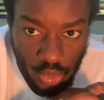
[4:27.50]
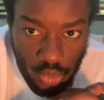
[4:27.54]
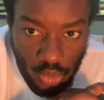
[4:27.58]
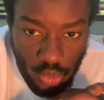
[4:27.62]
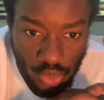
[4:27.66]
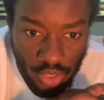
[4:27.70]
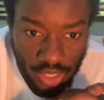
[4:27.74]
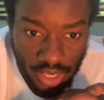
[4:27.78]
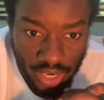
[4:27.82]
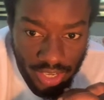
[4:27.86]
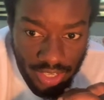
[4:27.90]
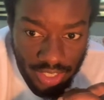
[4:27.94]

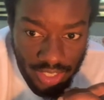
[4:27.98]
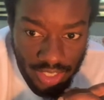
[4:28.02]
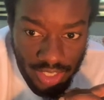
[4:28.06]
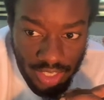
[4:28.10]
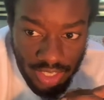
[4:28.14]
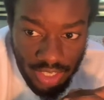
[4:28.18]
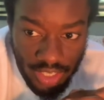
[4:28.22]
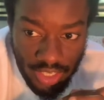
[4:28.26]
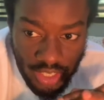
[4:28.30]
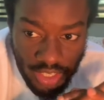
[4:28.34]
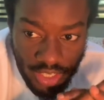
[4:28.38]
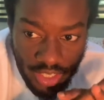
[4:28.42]
like
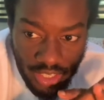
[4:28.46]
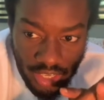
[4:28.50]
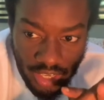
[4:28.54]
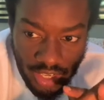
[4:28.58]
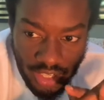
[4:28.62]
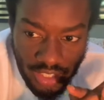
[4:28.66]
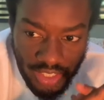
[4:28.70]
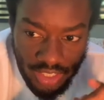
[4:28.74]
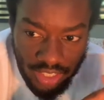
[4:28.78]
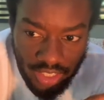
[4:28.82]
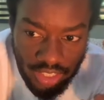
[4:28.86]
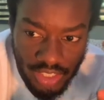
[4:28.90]

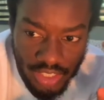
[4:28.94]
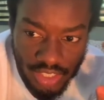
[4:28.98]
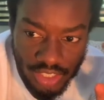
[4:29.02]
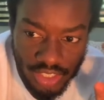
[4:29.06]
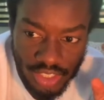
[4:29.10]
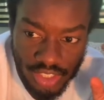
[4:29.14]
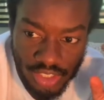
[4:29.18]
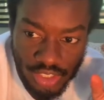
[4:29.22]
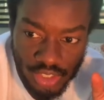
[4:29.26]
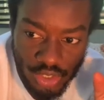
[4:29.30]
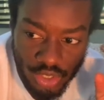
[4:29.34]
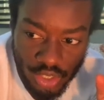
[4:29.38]
it
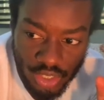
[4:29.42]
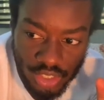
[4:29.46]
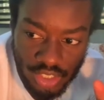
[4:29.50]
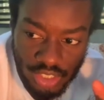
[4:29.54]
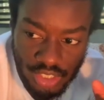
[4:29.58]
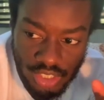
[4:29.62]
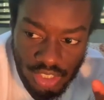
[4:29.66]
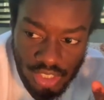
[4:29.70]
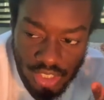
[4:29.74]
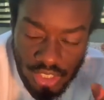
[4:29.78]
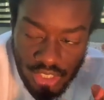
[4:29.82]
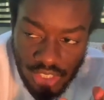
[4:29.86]
is not.
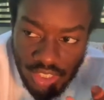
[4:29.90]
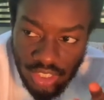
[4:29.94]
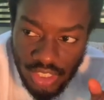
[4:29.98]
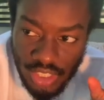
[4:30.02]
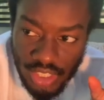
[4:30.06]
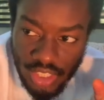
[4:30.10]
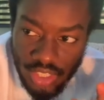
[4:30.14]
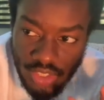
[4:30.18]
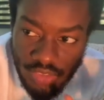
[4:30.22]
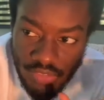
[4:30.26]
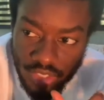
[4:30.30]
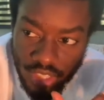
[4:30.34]

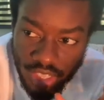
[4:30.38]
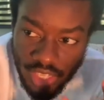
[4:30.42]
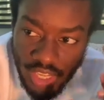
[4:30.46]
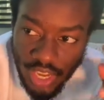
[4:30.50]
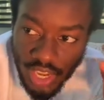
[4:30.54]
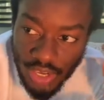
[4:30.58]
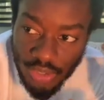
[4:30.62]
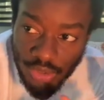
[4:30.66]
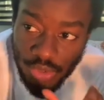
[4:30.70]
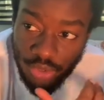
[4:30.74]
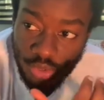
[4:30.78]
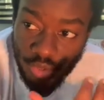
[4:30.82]
I
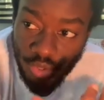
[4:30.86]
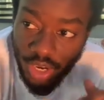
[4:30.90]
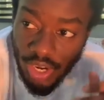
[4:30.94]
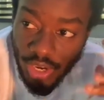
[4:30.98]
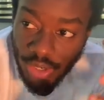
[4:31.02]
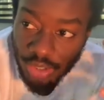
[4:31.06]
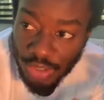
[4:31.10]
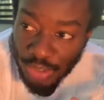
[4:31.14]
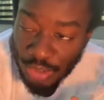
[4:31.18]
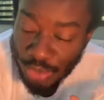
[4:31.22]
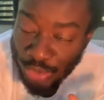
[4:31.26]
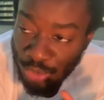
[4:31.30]
don't know how
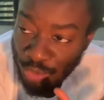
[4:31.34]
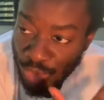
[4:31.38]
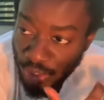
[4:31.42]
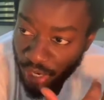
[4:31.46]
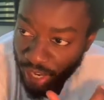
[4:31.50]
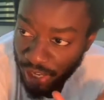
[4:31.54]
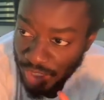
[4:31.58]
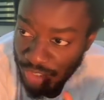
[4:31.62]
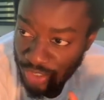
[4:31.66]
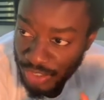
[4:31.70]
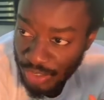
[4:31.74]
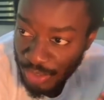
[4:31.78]
to
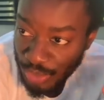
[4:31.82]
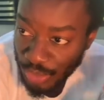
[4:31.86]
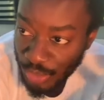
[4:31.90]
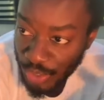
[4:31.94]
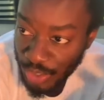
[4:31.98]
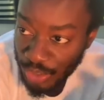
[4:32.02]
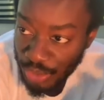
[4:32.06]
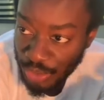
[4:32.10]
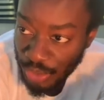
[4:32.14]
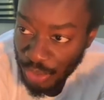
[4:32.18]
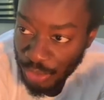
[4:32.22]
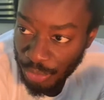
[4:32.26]
ask the
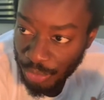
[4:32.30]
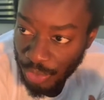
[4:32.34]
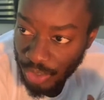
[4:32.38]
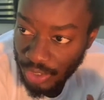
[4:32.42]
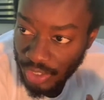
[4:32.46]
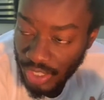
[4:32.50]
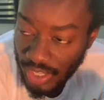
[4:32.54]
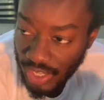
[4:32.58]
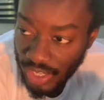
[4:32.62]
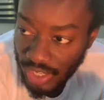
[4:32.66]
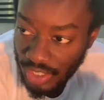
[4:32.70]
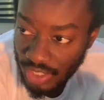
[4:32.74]
question, but
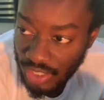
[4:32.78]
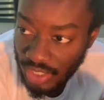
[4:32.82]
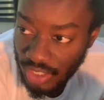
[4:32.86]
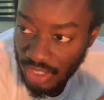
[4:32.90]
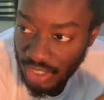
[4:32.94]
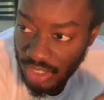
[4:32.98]
like,